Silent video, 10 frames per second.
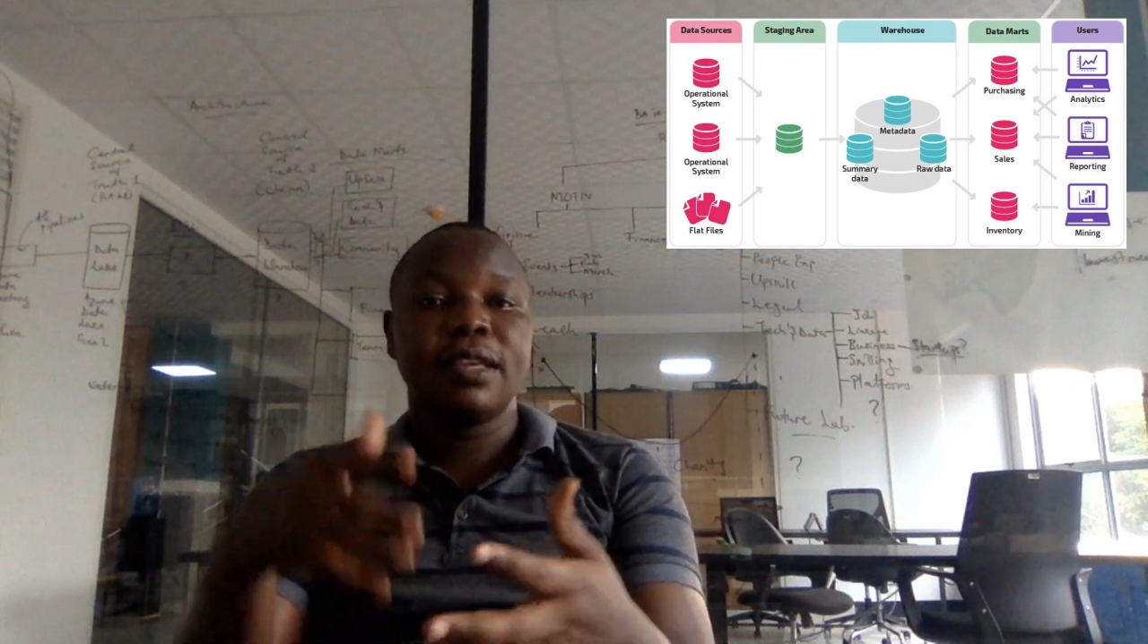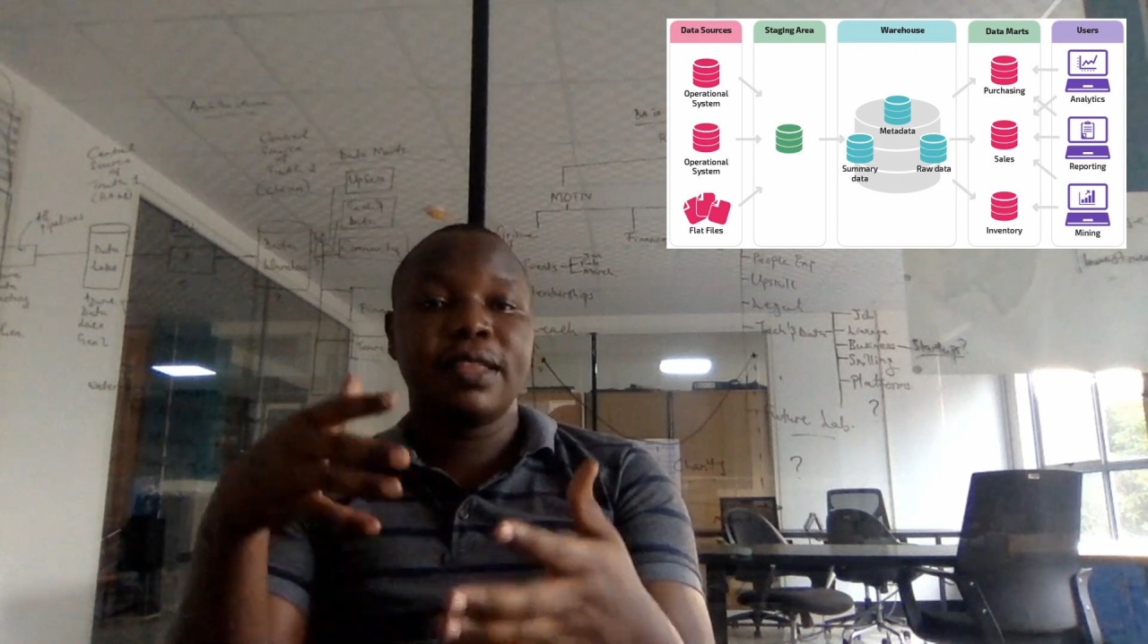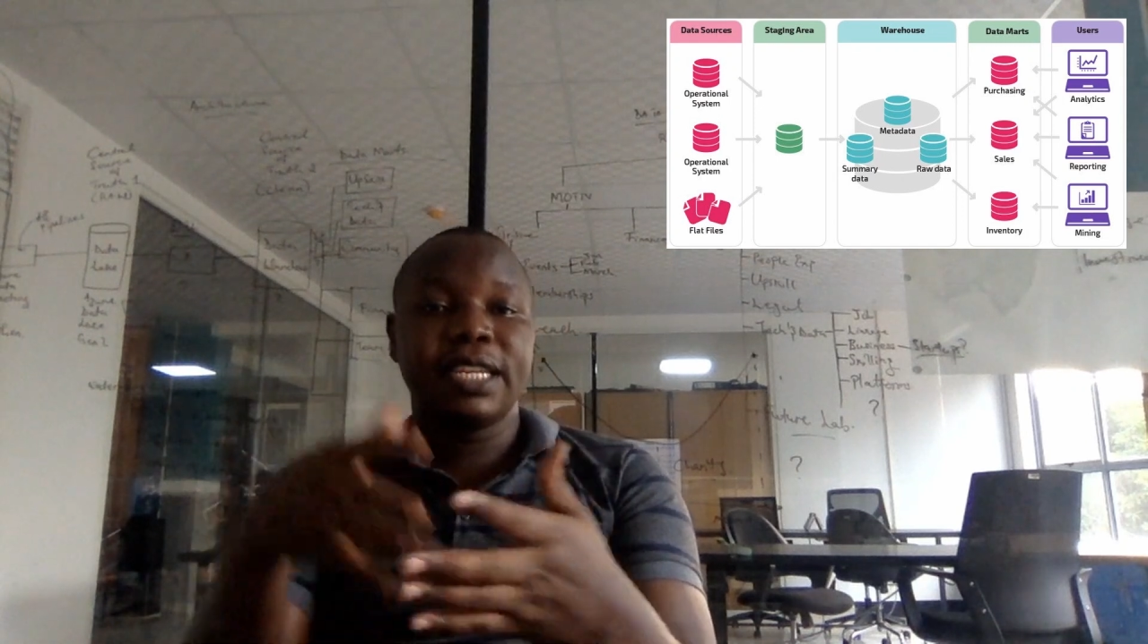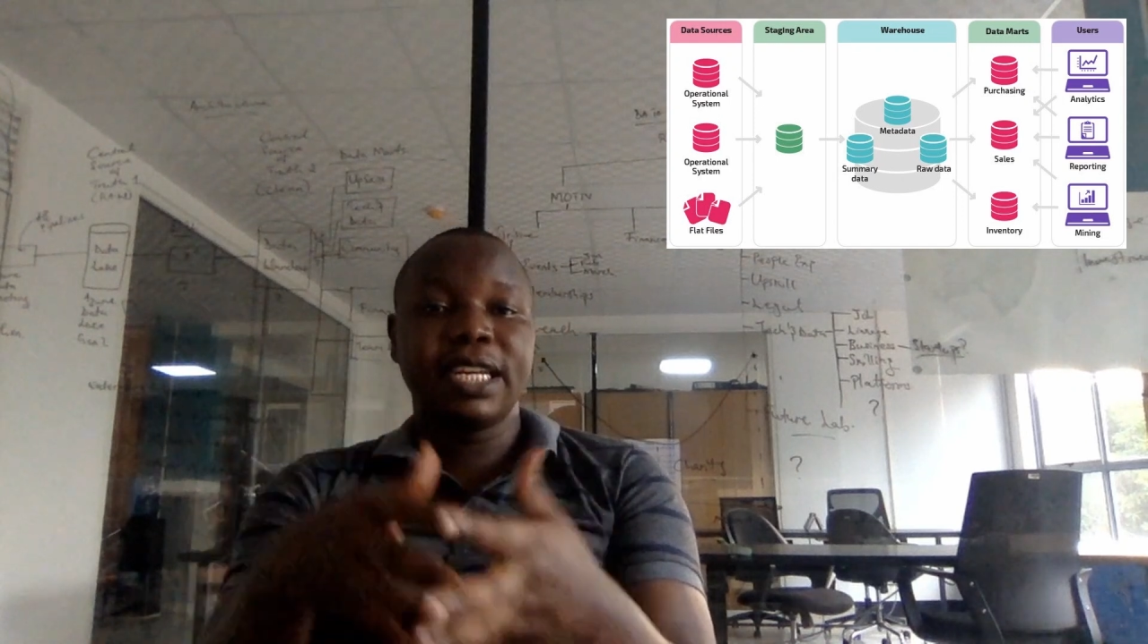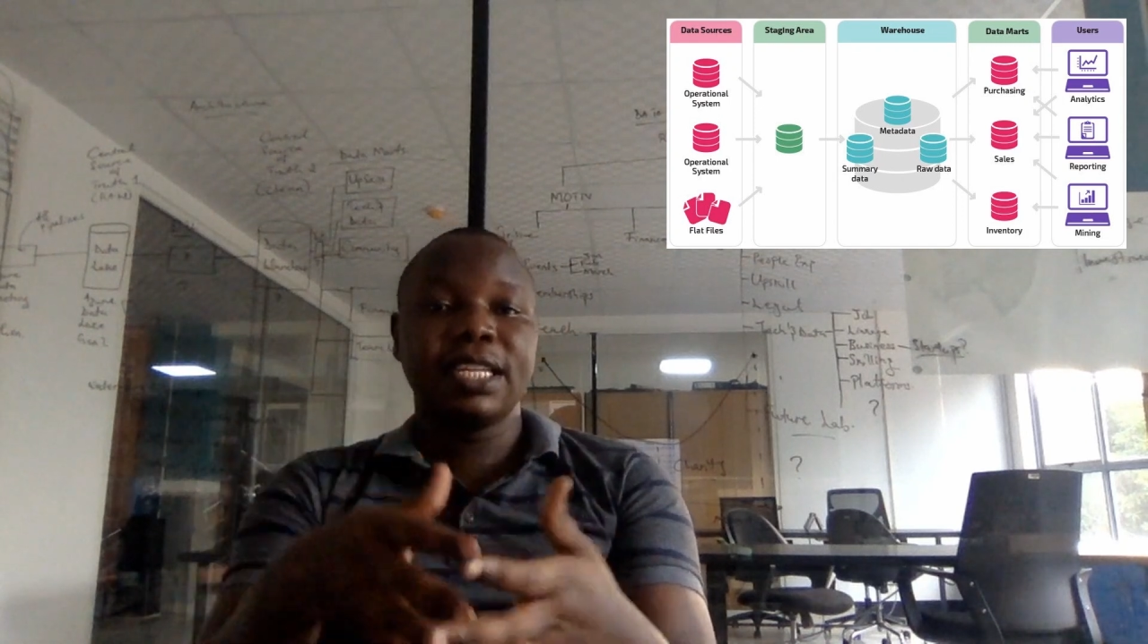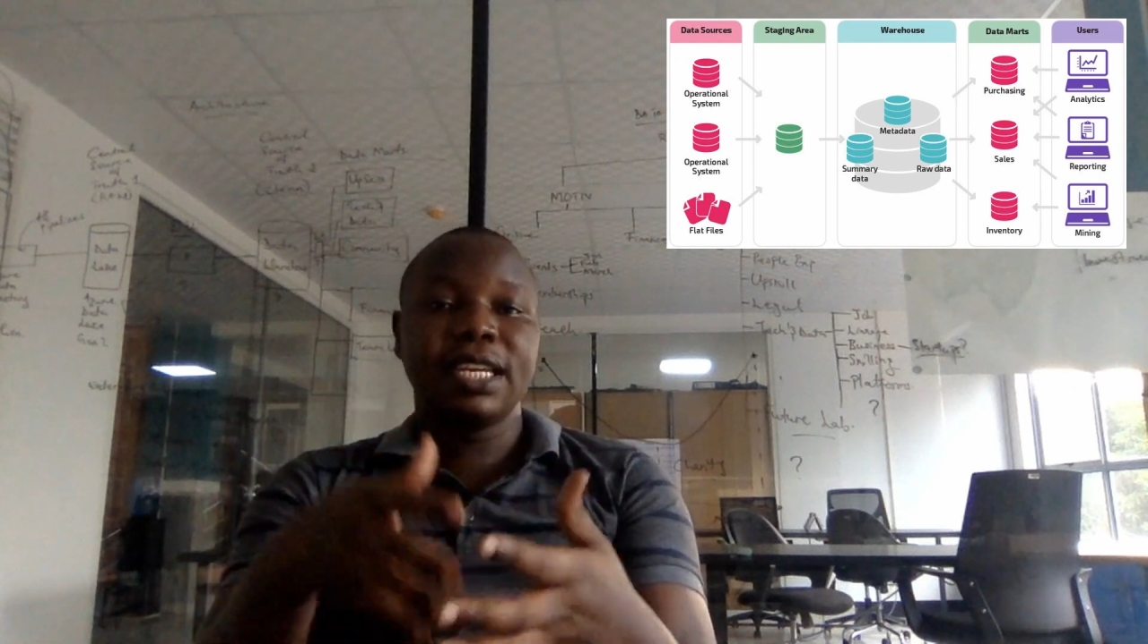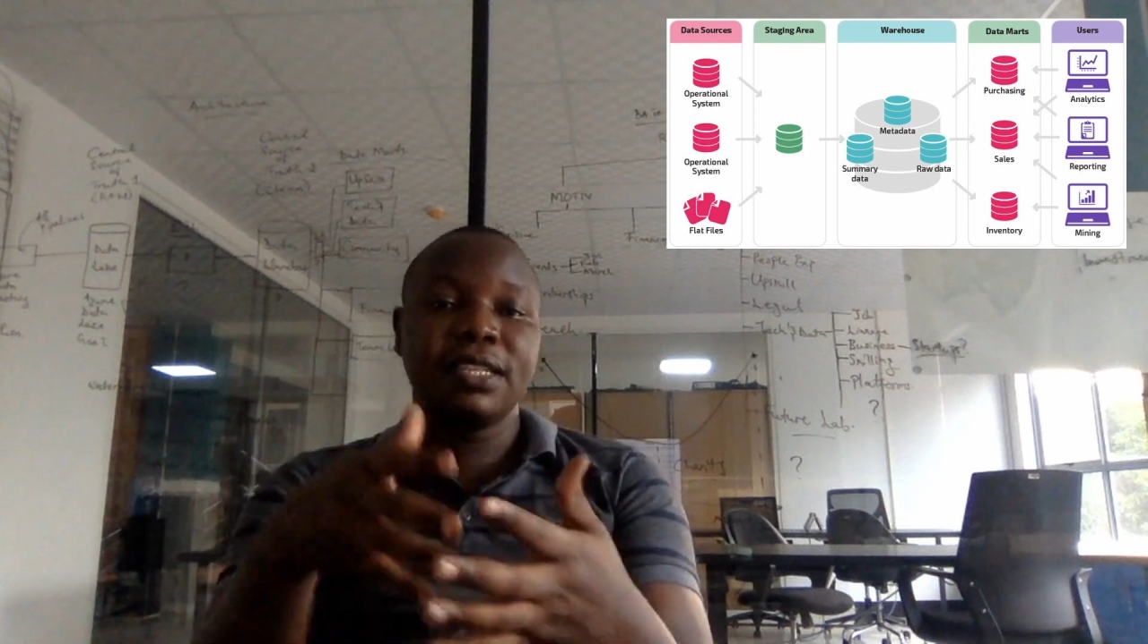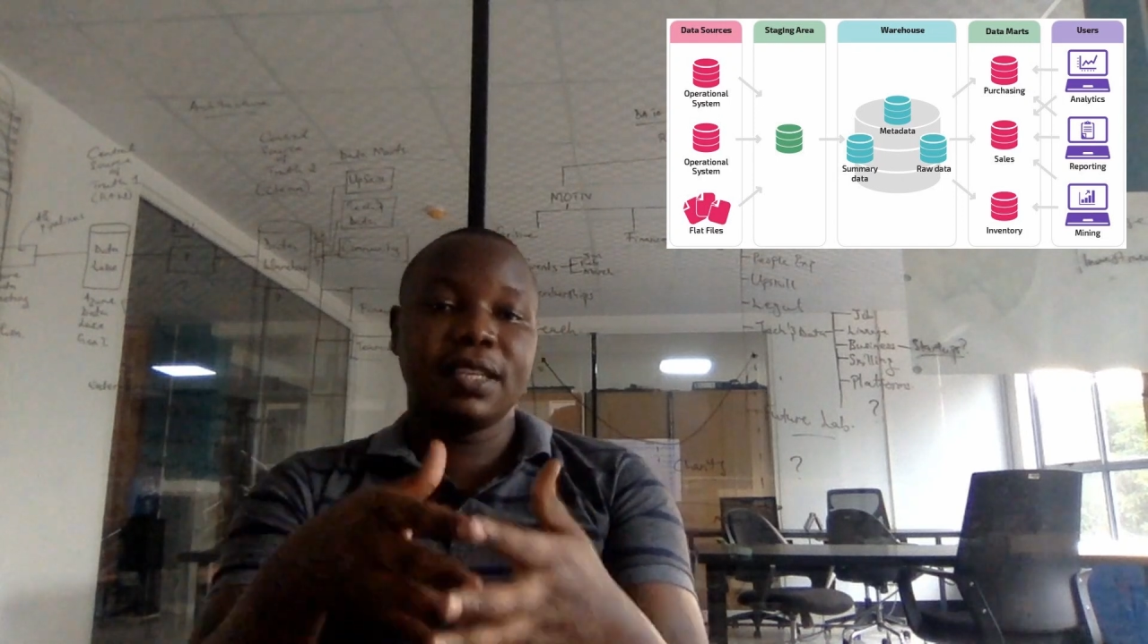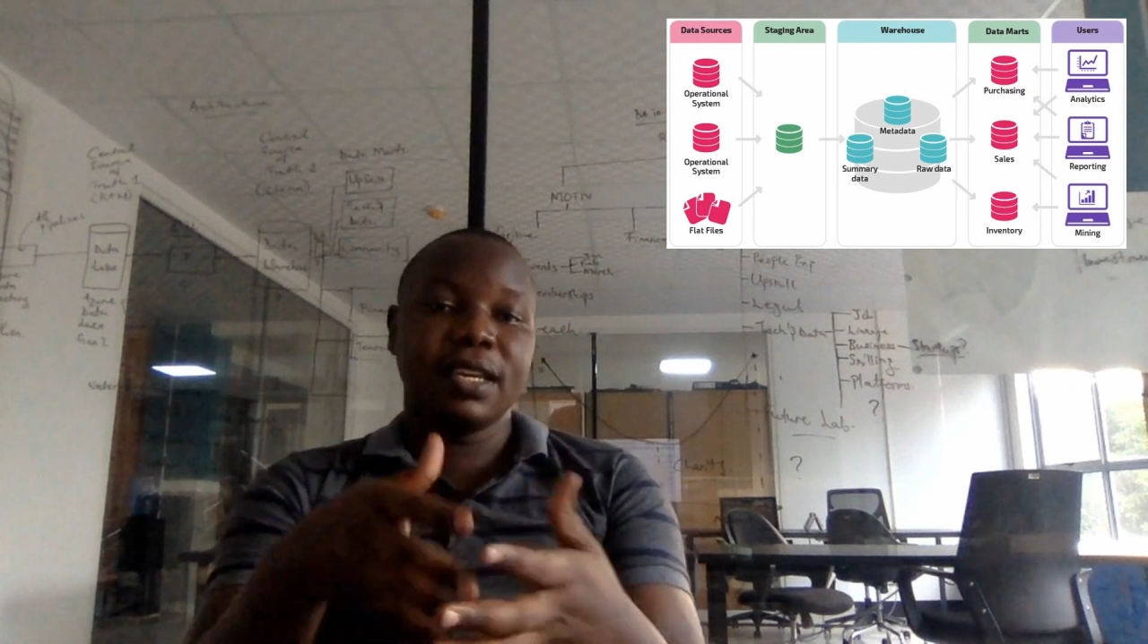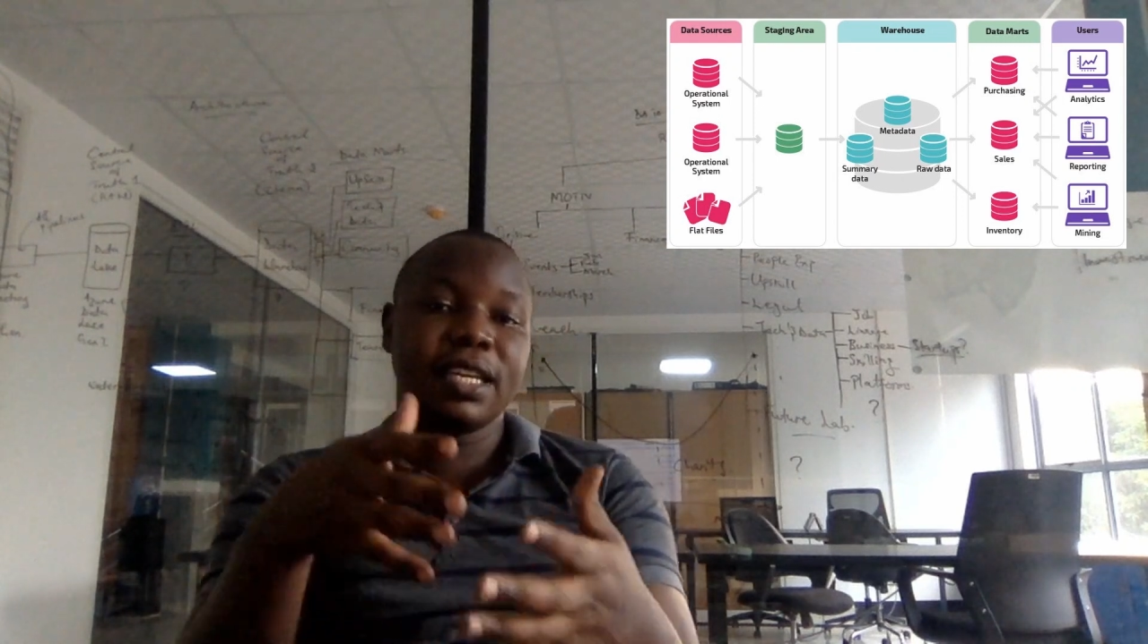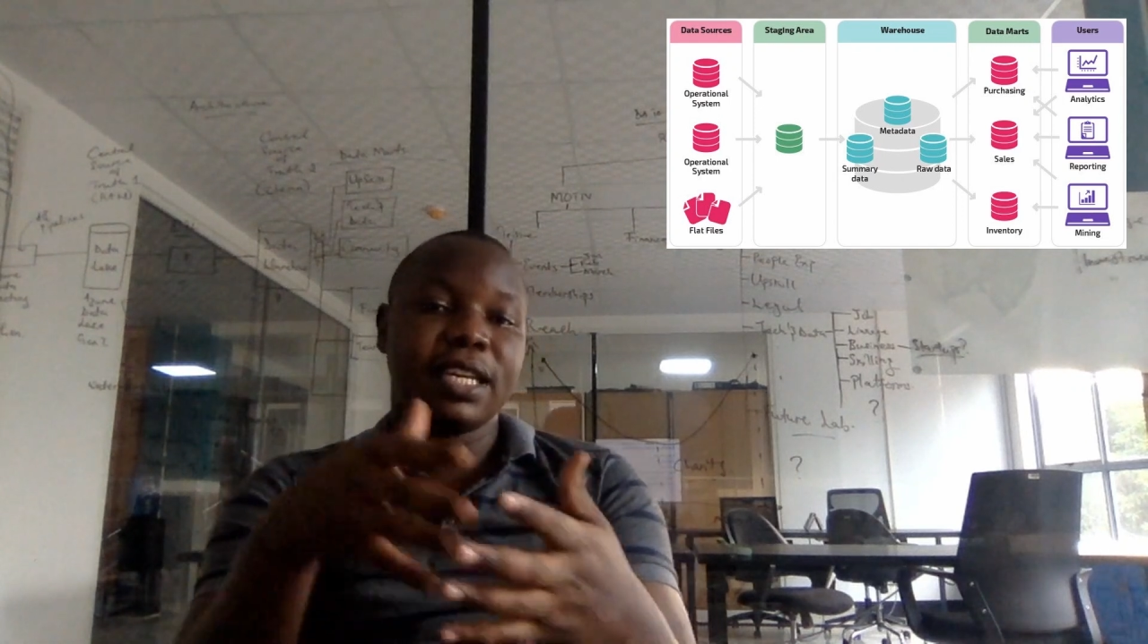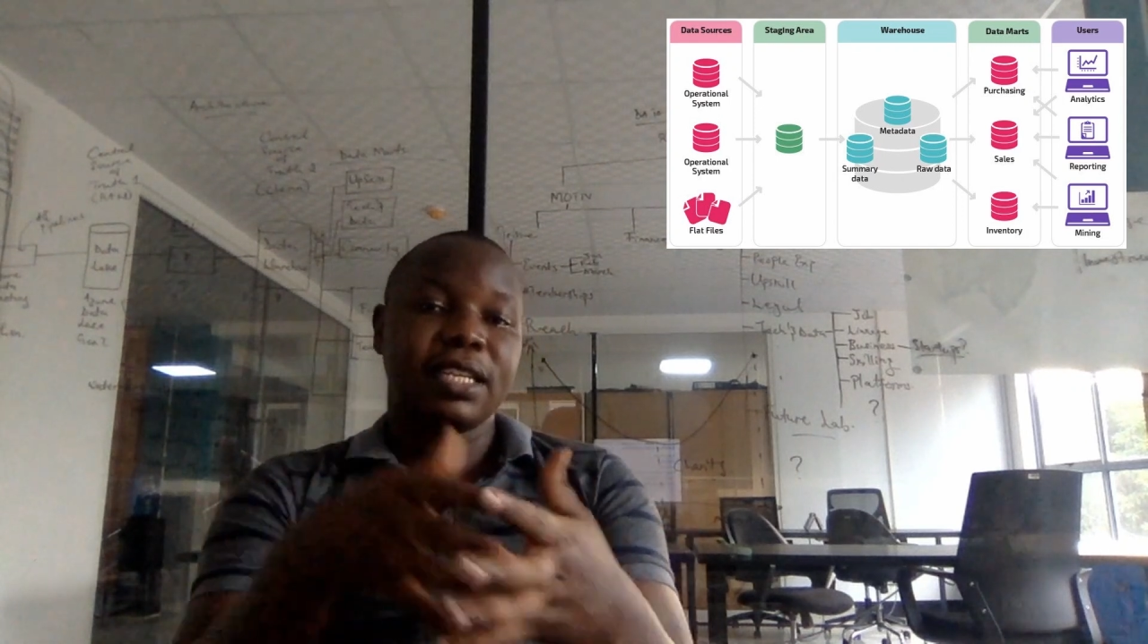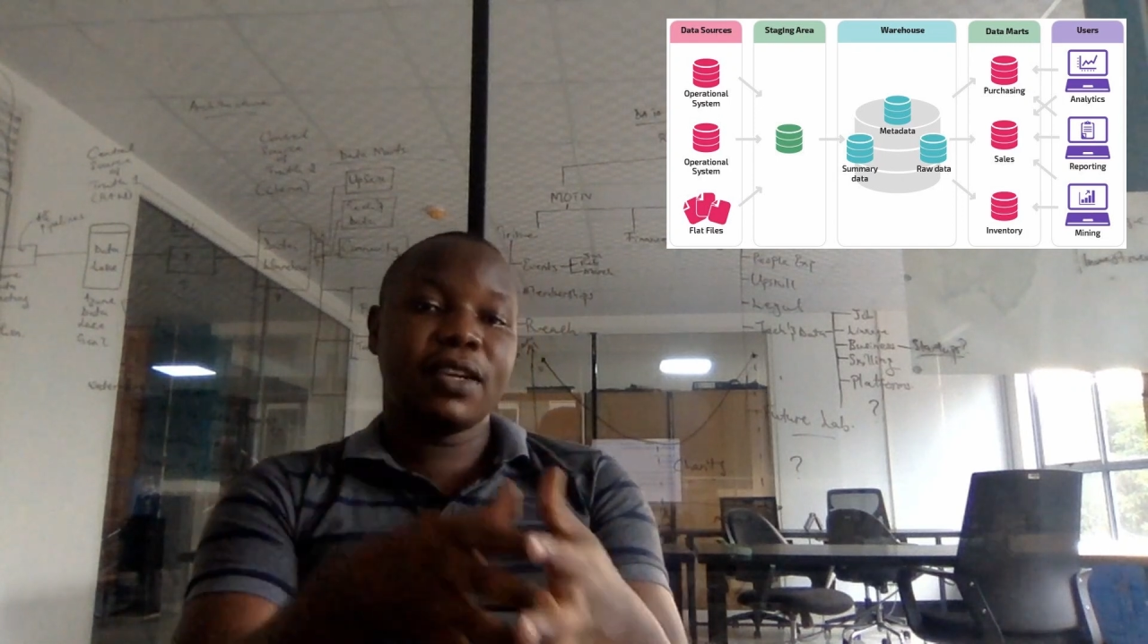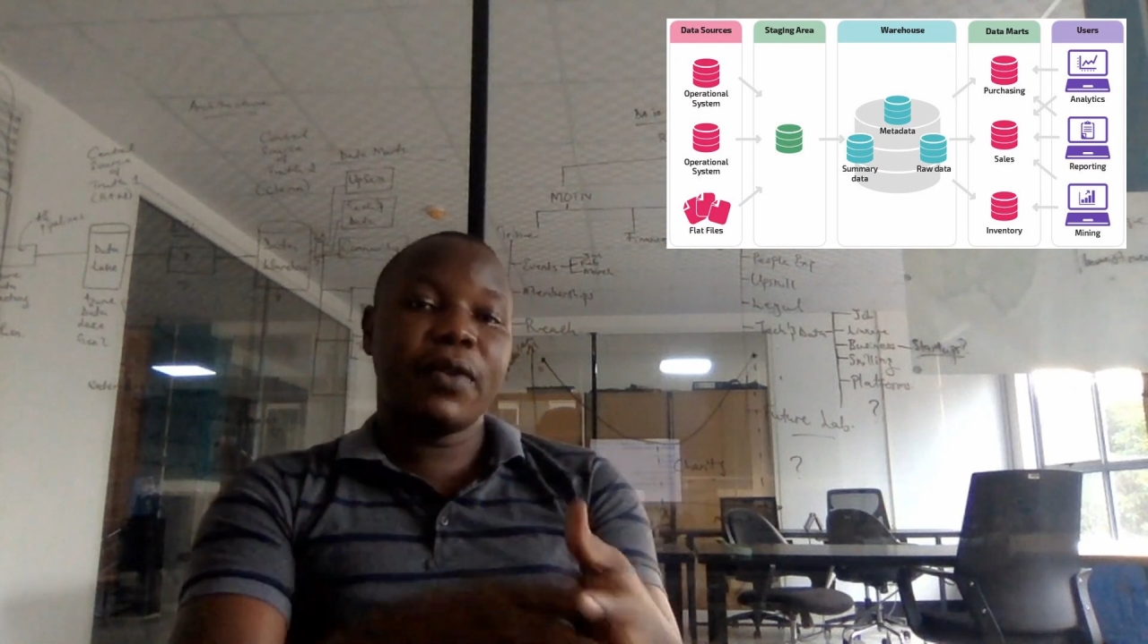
the data inside the data